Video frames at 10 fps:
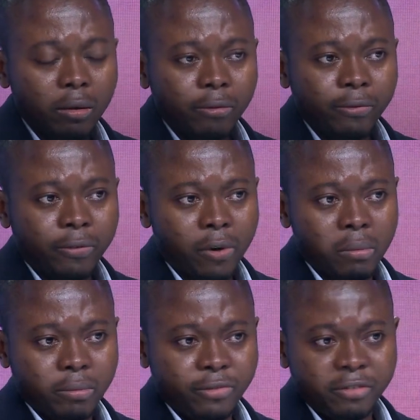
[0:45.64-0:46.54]

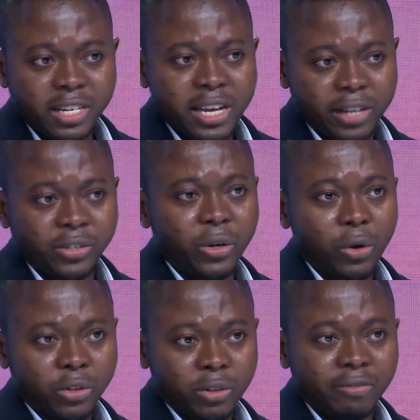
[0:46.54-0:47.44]
From 15 years
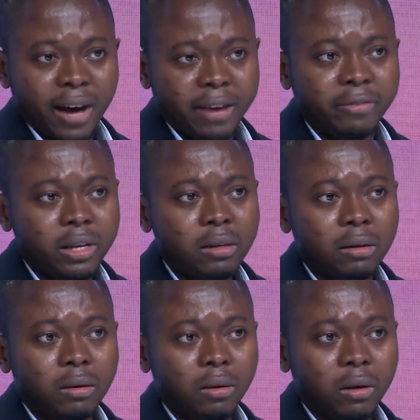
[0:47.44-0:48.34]
ago, surviving
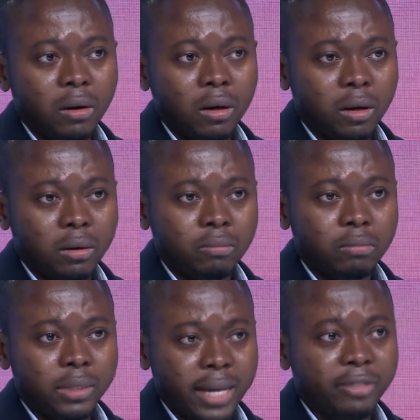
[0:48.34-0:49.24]

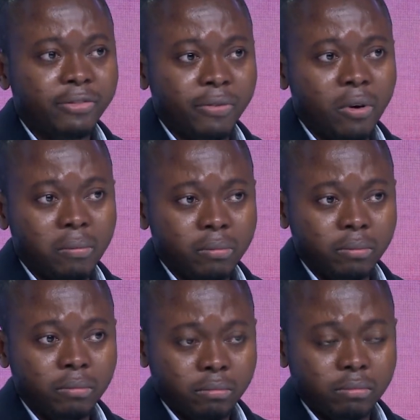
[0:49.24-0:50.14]
death from
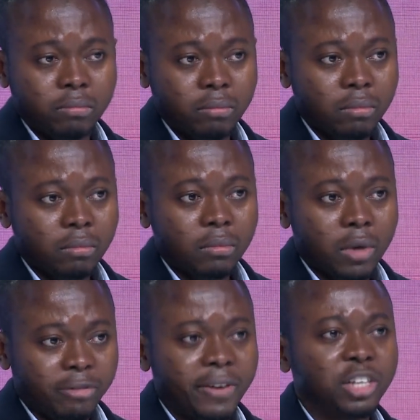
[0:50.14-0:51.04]

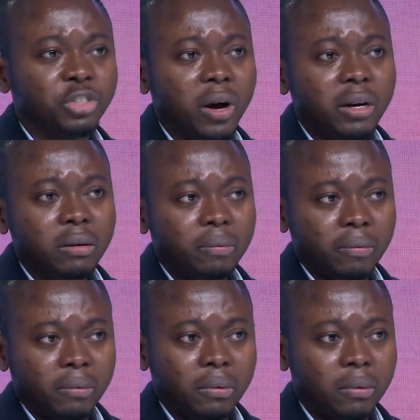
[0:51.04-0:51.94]
a fake drug,
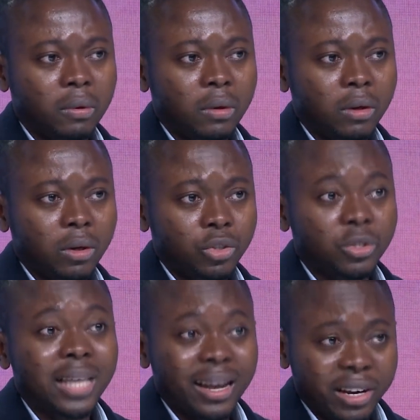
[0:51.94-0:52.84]
to
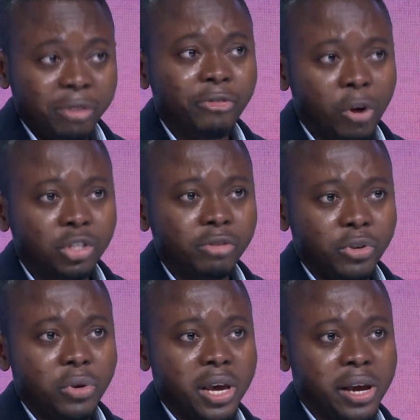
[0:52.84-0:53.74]
standing in front of
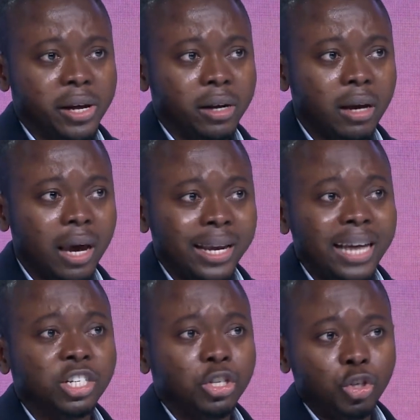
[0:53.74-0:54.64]
you here and
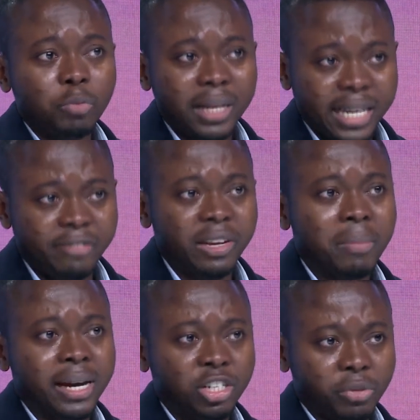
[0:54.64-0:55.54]
getting you to believe in
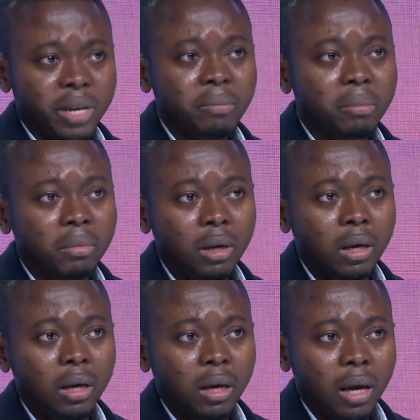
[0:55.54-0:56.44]
my dream,
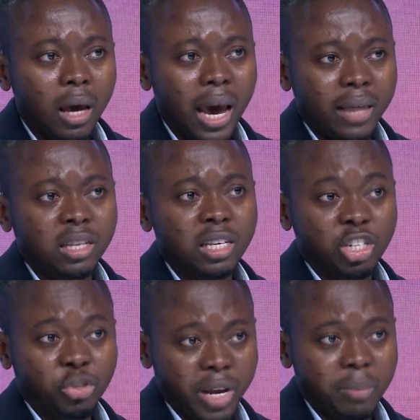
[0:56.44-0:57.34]
and in the
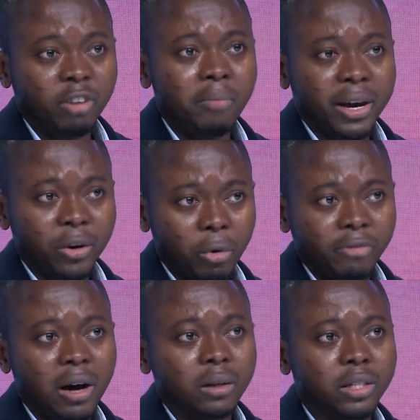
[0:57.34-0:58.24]
dream of my
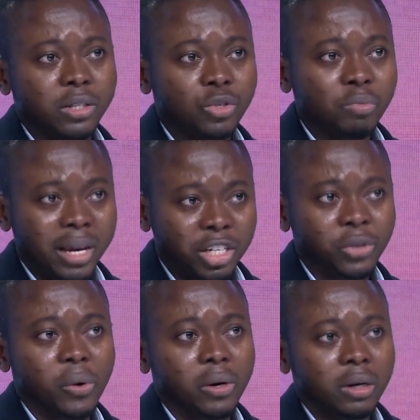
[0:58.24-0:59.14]
co-founders to make
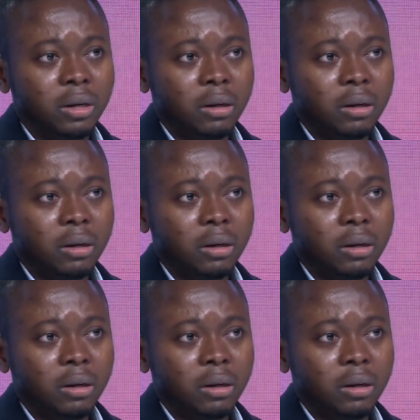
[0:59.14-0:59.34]
sure